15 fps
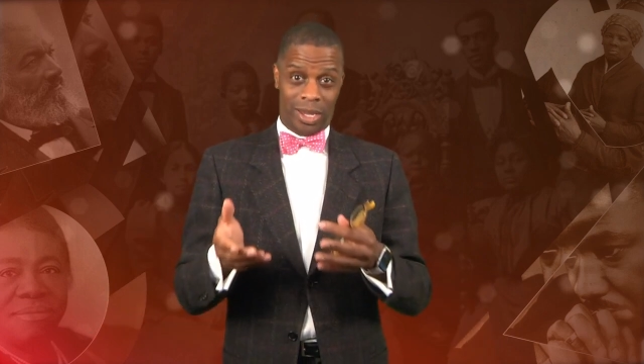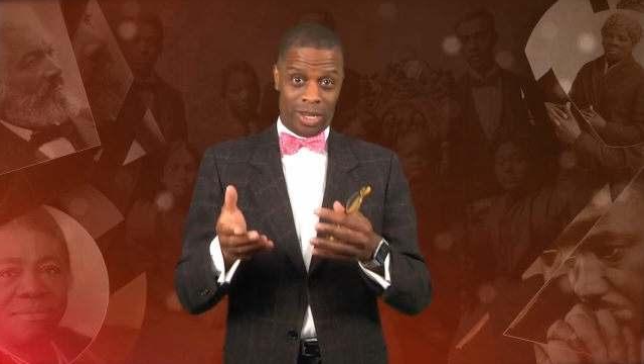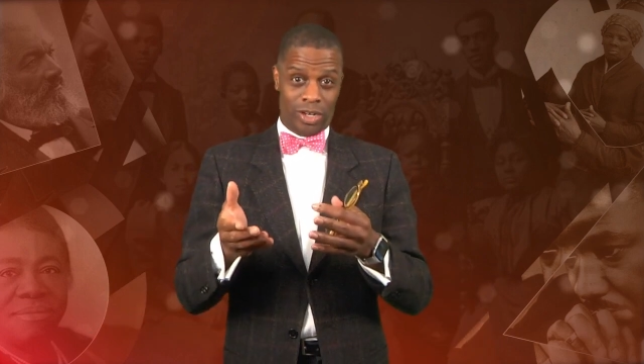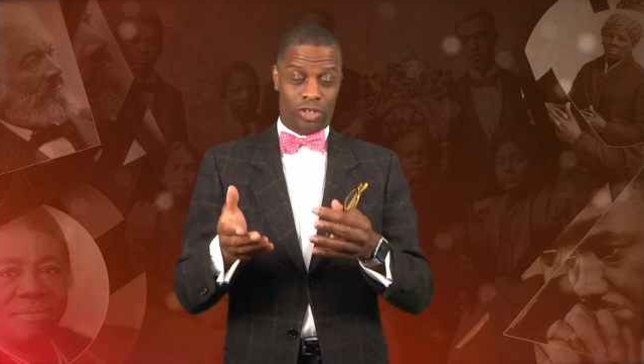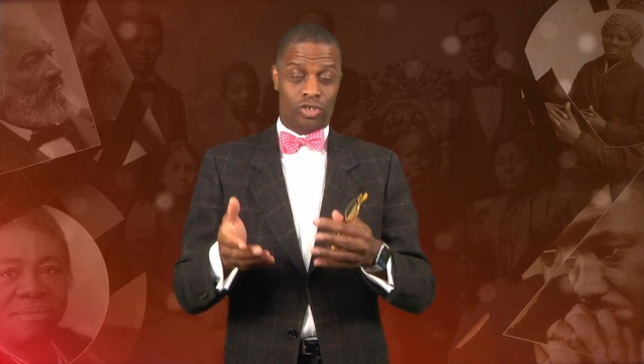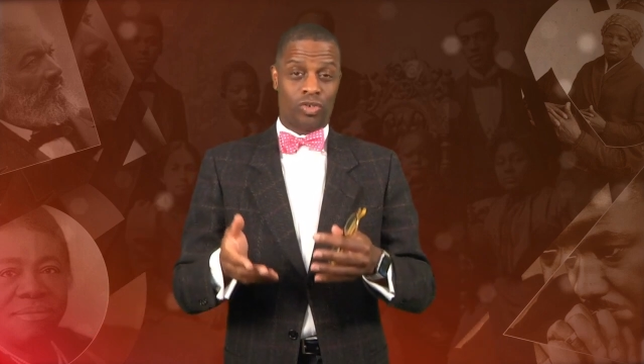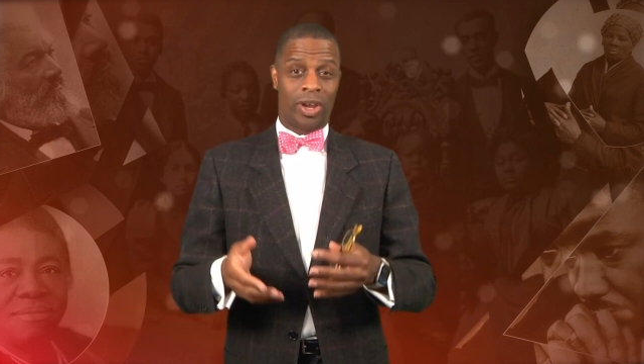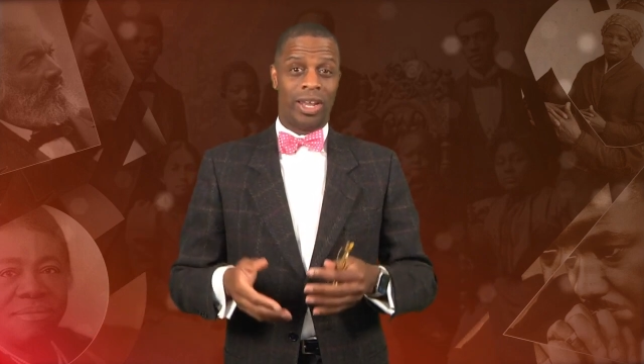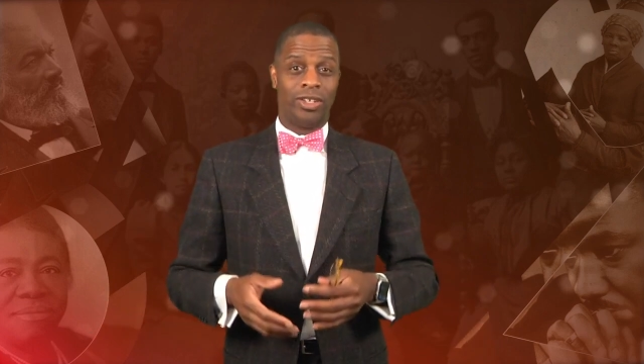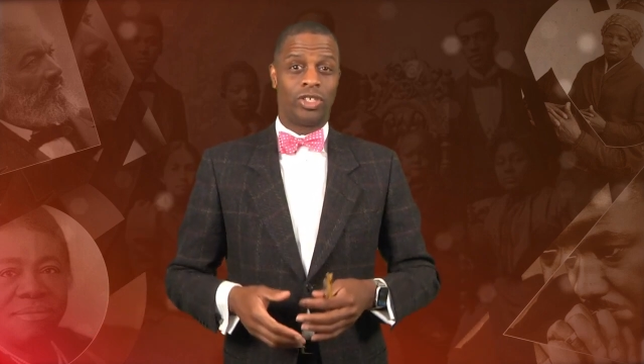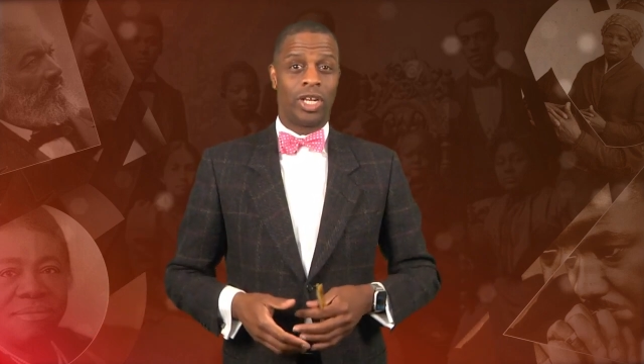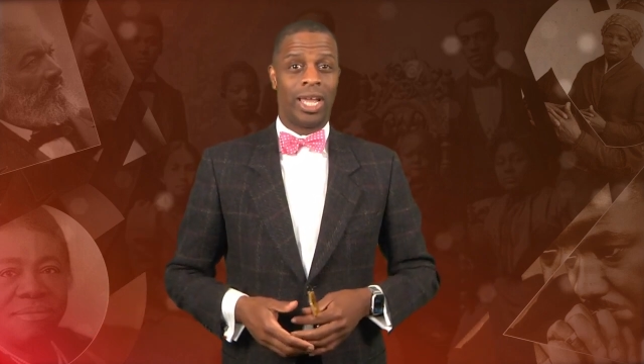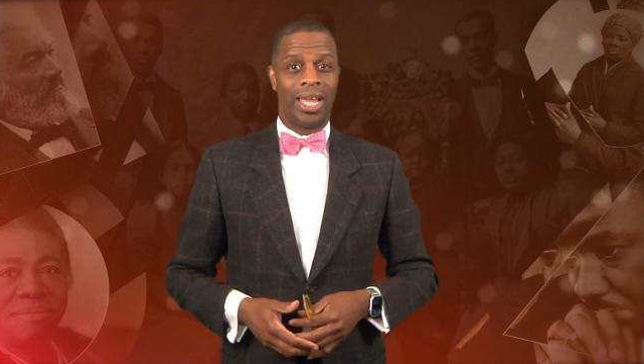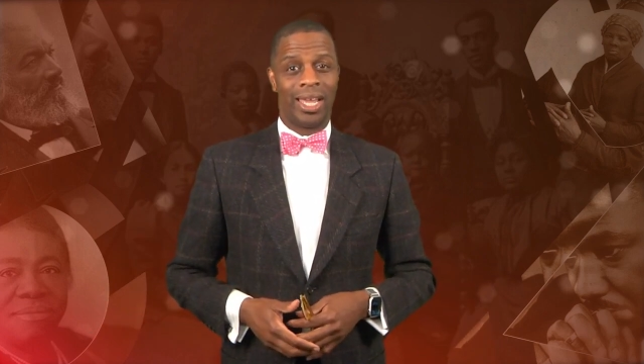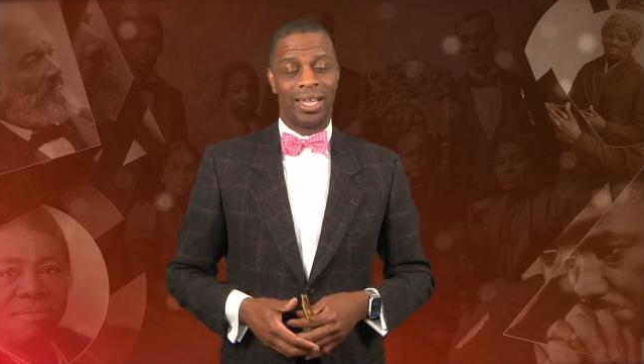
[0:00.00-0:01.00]
in a
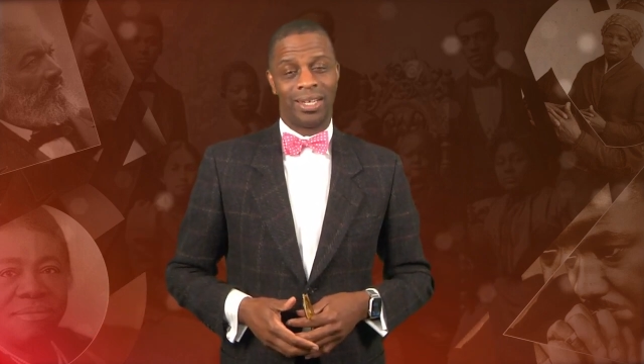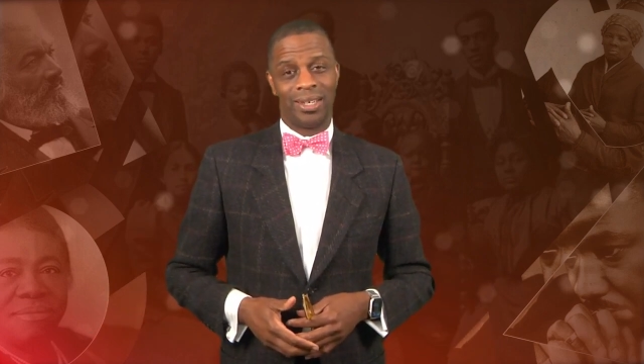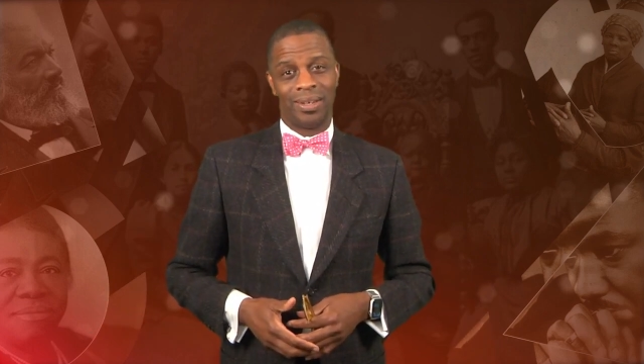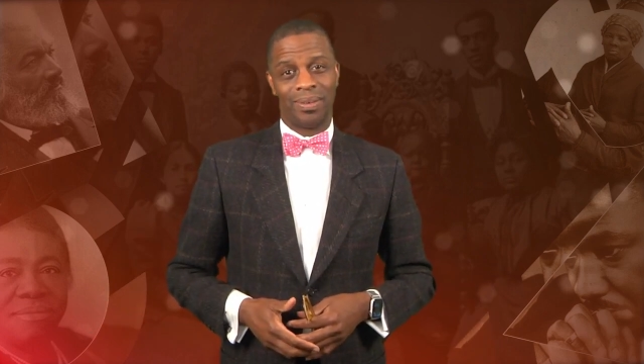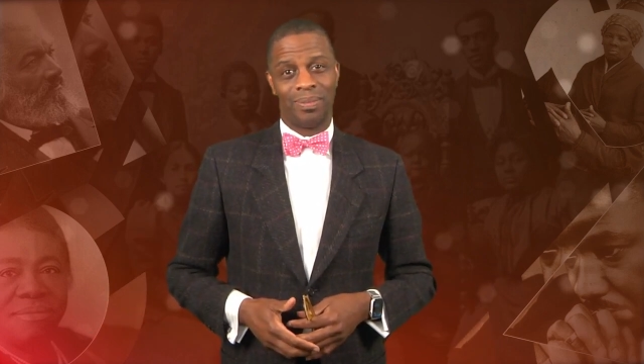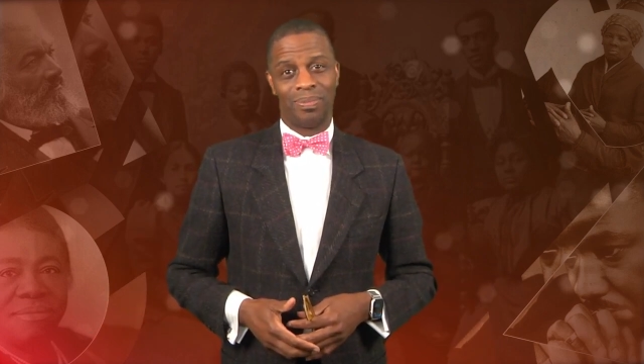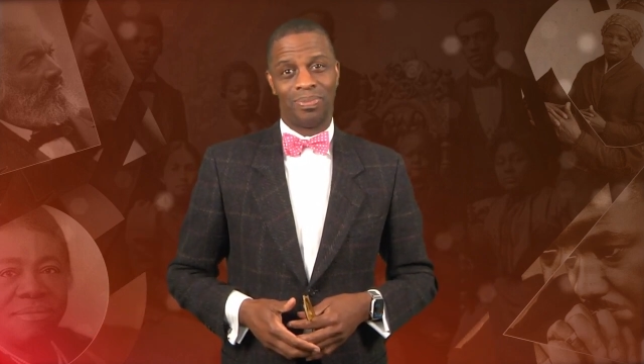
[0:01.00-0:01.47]
strange land.